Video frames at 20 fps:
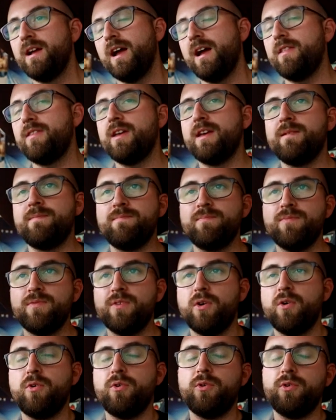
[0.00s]
And then
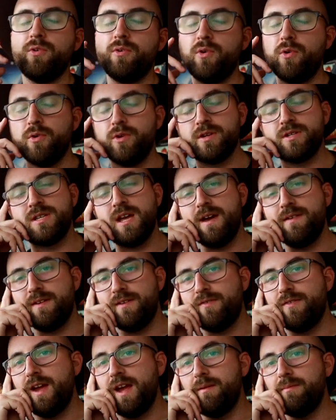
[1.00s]
the whole orcs
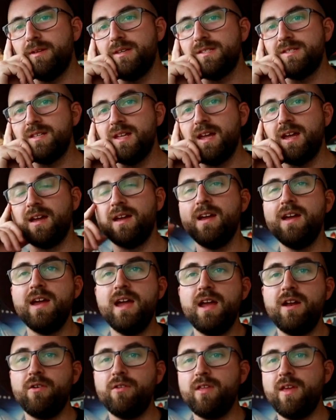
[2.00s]
having families thing.
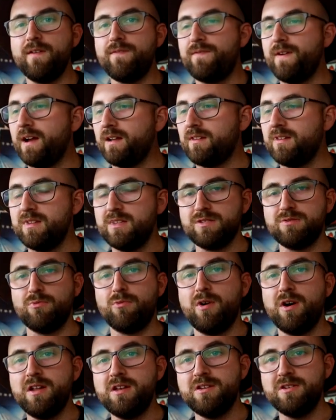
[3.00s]
It only affected this
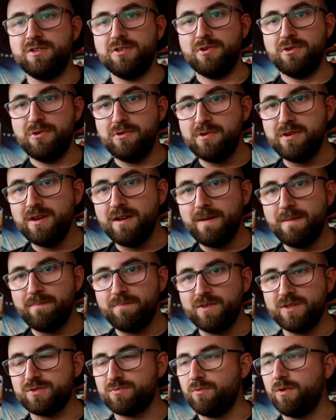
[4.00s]
one dude.
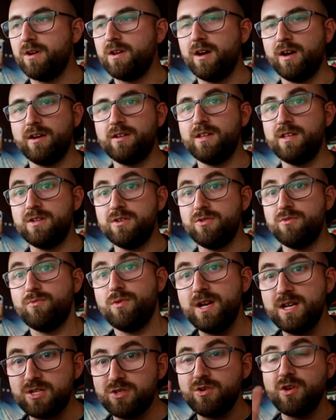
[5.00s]
This one ugly dude,
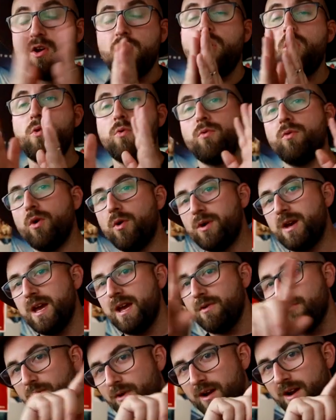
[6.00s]
which, oh,
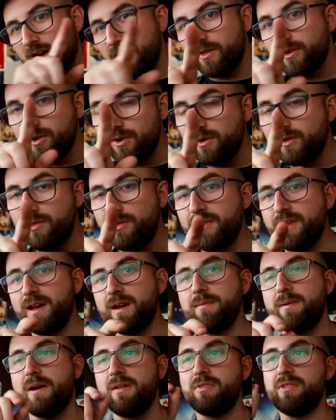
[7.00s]
okay, one other good
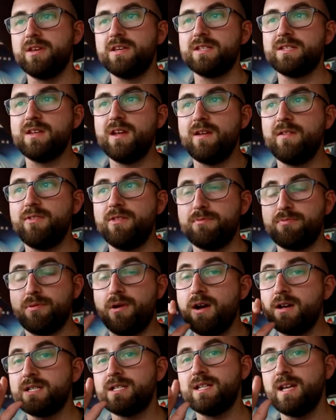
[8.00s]
thing about this, the
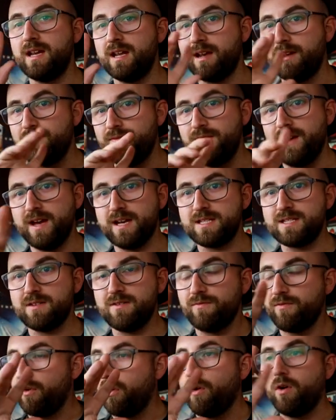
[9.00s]
prosthetic effects
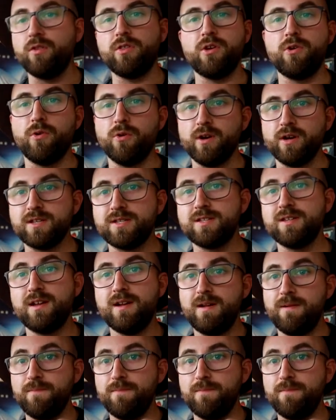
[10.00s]
for all the orcs.